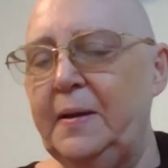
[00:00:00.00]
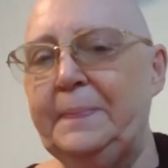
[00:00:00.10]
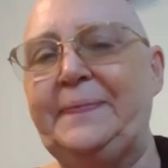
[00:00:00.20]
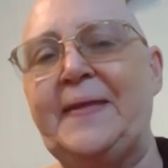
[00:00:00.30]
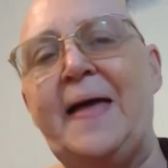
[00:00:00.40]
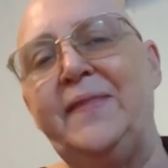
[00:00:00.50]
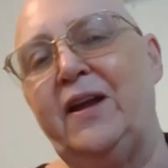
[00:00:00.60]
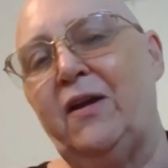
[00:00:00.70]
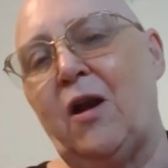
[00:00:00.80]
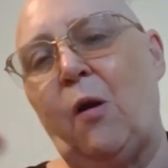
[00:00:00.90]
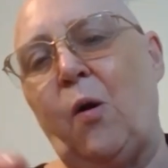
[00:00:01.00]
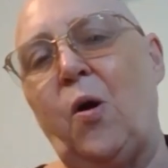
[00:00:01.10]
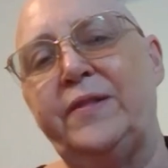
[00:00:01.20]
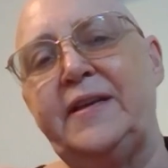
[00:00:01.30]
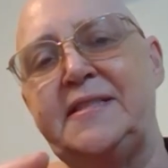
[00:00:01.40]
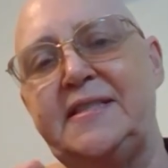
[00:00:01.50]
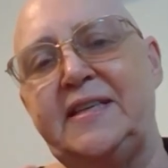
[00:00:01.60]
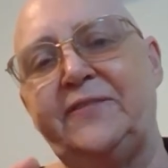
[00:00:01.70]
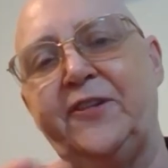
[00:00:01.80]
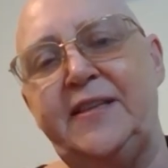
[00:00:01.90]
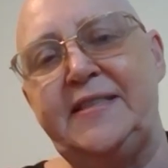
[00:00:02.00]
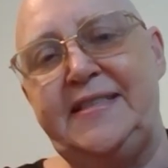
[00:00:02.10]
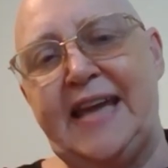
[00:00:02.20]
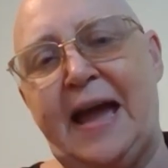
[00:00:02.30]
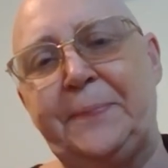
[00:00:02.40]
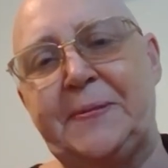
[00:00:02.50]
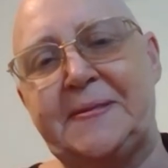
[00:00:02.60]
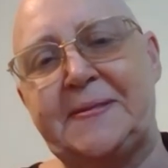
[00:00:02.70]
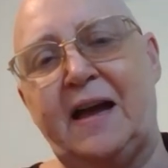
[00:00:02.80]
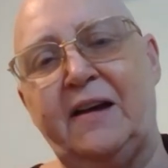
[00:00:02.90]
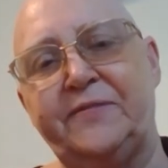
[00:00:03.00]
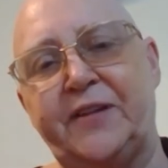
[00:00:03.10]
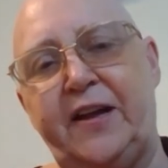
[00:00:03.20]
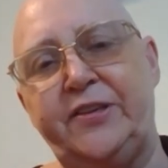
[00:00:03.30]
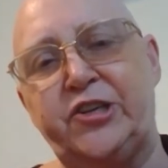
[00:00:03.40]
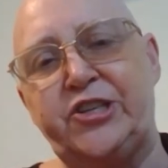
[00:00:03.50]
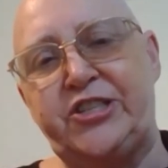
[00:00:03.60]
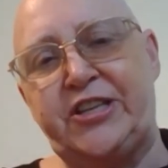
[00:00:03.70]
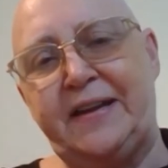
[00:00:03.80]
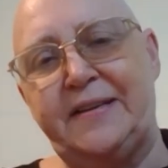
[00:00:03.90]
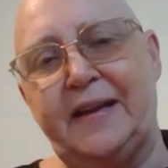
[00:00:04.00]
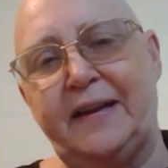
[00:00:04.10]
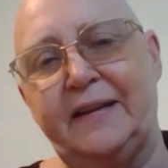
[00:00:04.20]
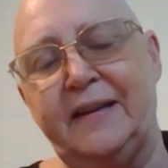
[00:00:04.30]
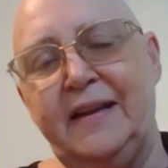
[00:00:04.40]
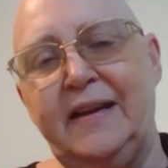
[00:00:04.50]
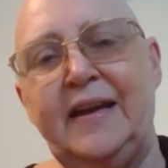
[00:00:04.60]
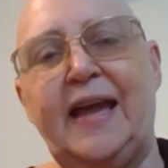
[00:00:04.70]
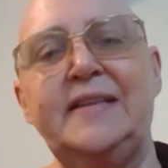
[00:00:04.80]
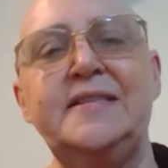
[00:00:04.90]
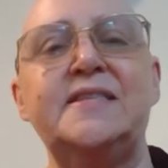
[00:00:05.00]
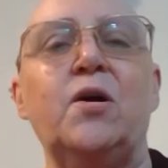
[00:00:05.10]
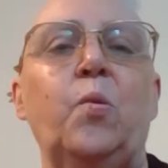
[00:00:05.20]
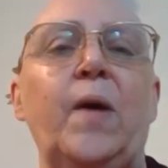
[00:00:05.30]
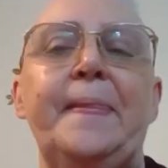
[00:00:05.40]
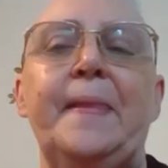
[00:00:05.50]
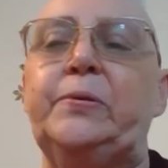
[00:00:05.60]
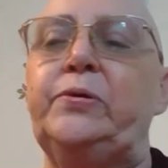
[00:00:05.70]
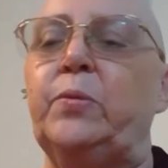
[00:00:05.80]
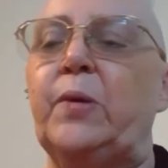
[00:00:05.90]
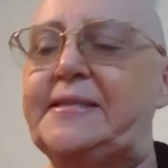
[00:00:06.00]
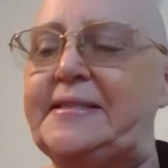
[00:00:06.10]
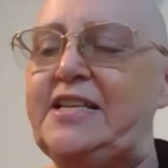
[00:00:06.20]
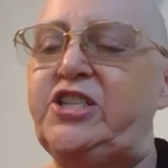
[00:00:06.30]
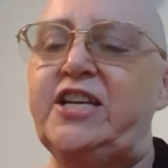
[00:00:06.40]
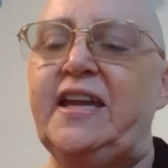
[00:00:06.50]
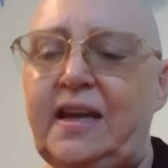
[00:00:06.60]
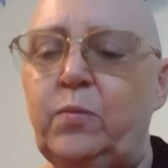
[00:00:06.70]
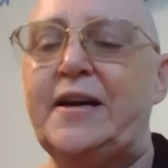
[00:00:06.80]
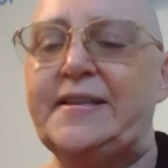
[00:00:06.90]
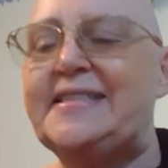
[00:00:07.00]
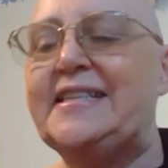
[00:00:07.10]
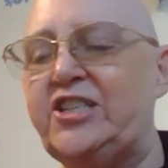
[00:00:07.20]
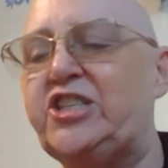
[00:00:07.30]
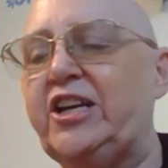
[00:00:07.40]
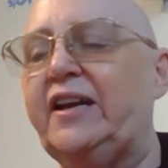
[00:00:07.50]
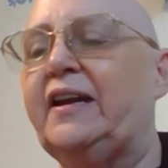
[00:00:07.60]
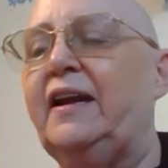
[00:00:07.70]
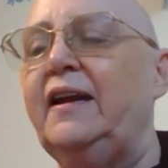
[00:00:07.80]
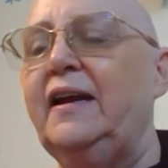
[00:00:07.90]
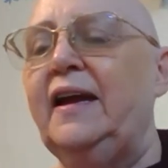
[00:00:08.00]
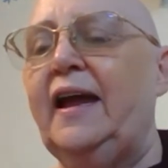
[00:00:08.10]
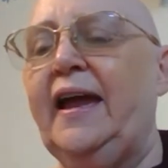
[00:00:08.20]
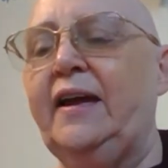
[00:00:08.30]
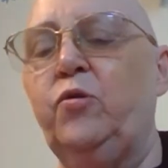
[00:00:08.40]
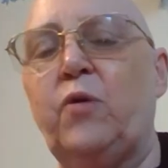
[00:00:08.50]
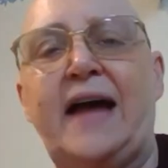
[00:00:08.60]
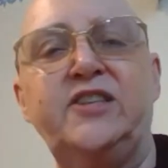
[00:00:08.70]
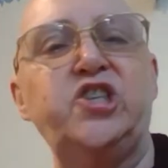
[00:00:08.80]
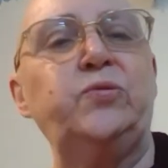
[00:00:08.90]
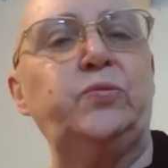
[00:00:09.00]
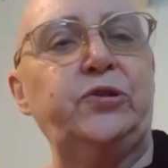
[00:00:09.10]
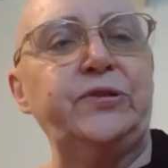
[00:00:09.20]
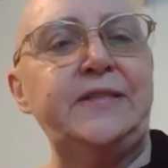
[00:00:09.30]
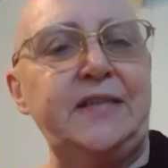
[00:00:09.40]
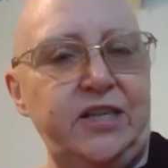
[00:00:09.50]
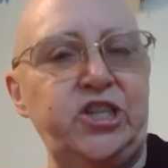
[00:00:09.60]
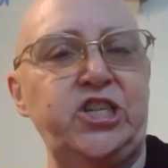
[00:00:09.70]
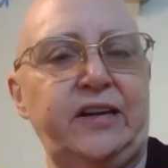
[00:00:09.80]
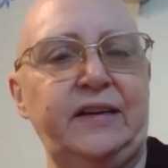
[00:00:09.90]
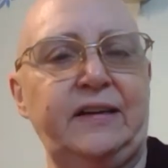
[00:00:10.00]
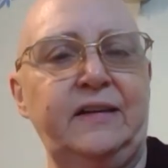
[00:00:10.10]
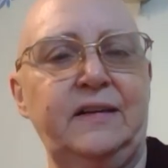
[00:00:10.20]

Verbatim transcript: But then there are all these different depths of understanding. And so when the Buddha was teaching, he was teaching a gradual teaching,